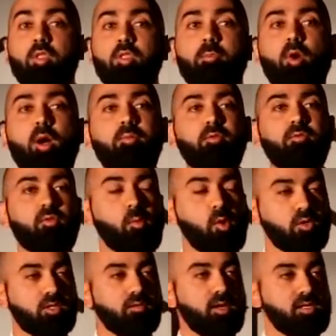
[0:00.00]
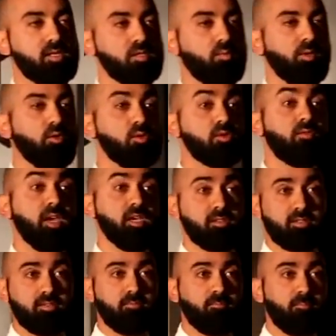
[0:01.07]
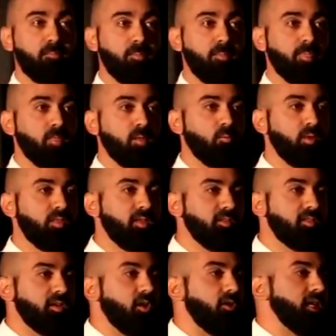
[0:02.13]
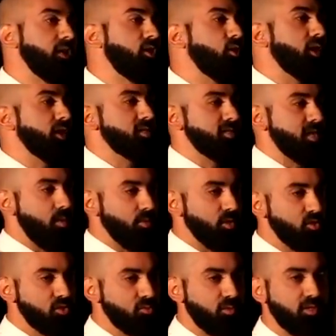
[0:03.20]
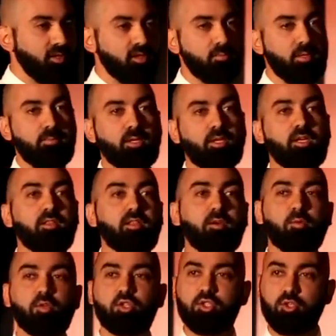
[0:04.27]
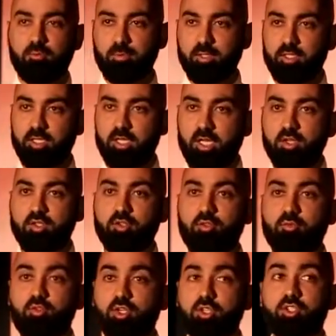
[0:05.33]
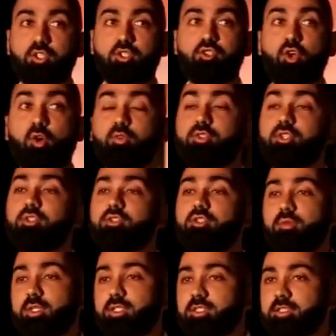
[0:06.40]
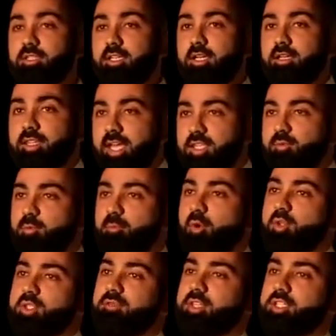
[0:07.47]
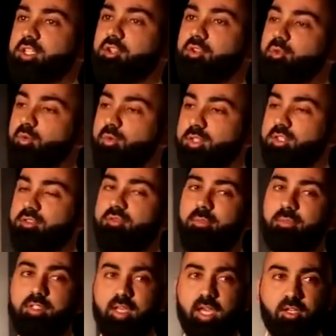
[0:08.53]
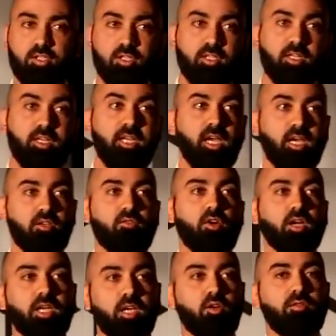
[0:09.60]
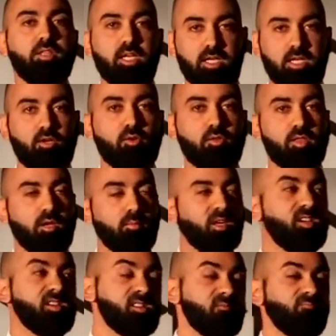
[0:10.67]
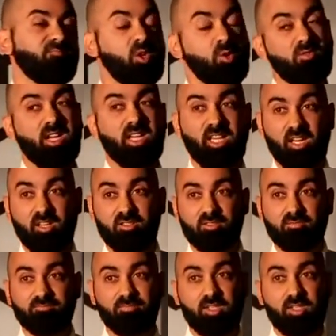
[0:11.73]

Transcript: The problem for most of us is we lose face. We think that our ego gets damaged. We think that people are going to think we're stupid. So you just don't do it. That's what most of us lose, is reputation. And you've got to get over that ego thing, because no one really cares.